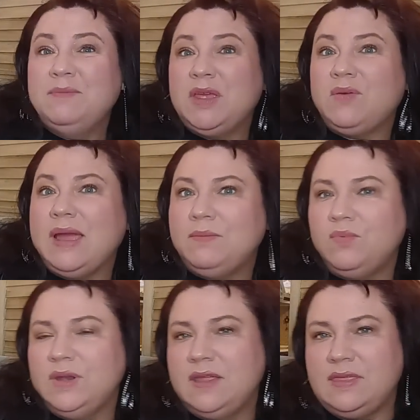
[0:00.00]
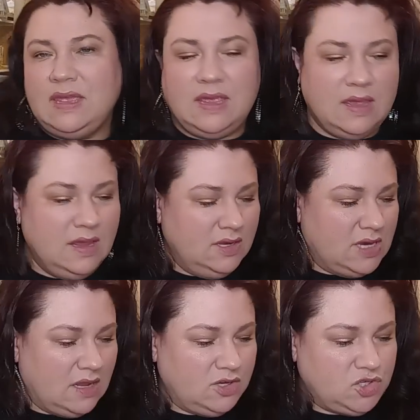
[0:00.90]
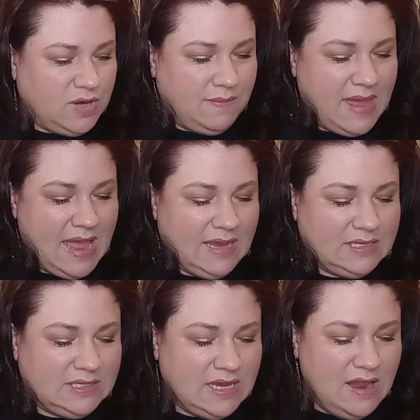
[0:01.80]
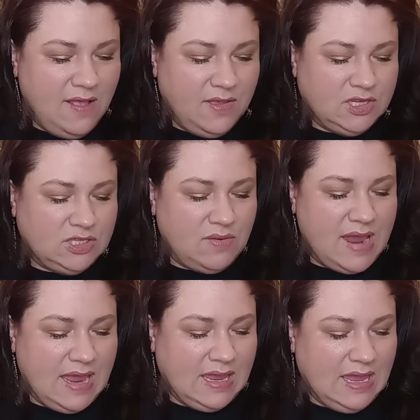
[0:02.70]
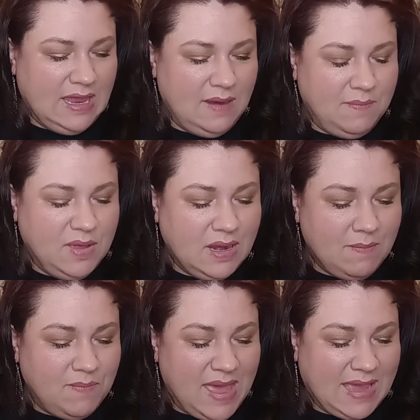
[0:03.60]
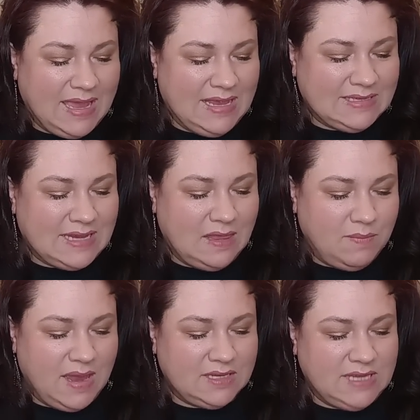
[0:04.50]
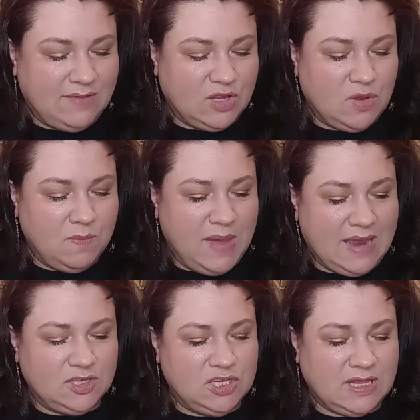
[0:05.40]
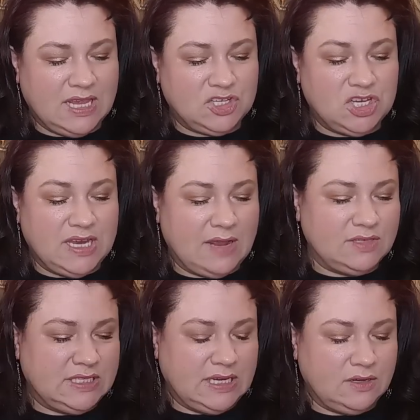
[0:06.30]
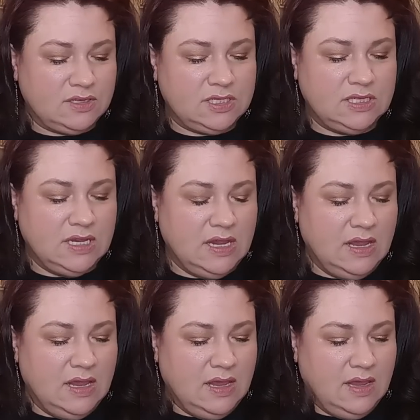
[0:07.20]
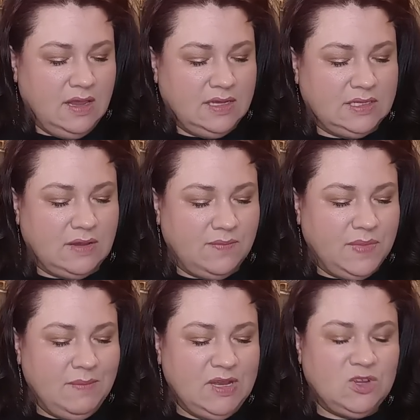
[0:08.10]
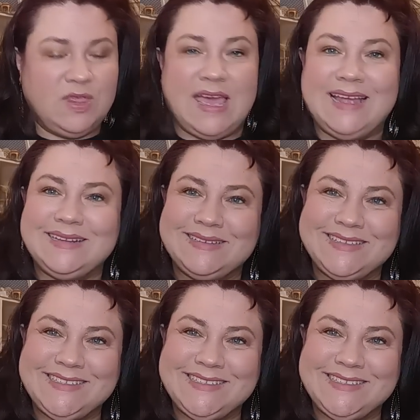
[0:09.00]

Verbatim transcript: let me grab one of the Dollar Tree bags so I can put them back inside the bag because I have to go back to the kitchen downstairs. So let me do that.